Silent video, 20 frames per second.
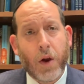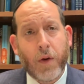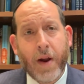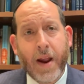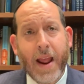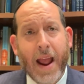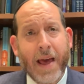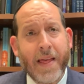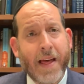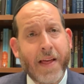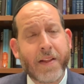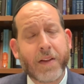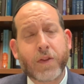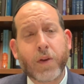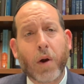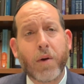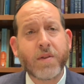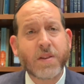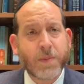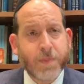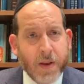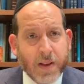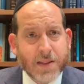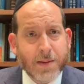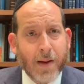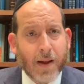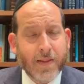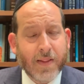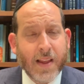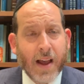right? And how the Torah speaks
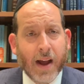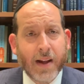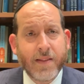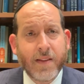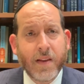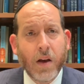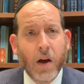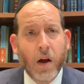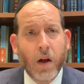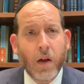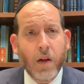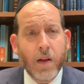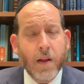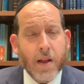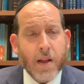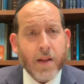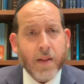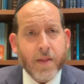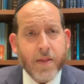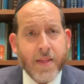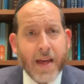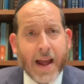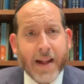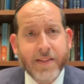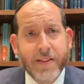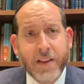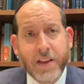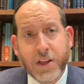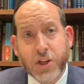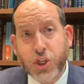about the idea
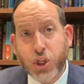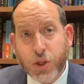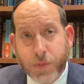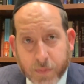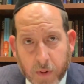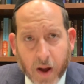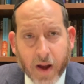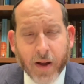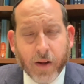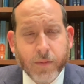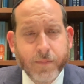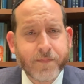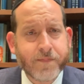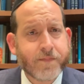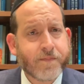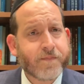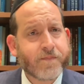that Yishmael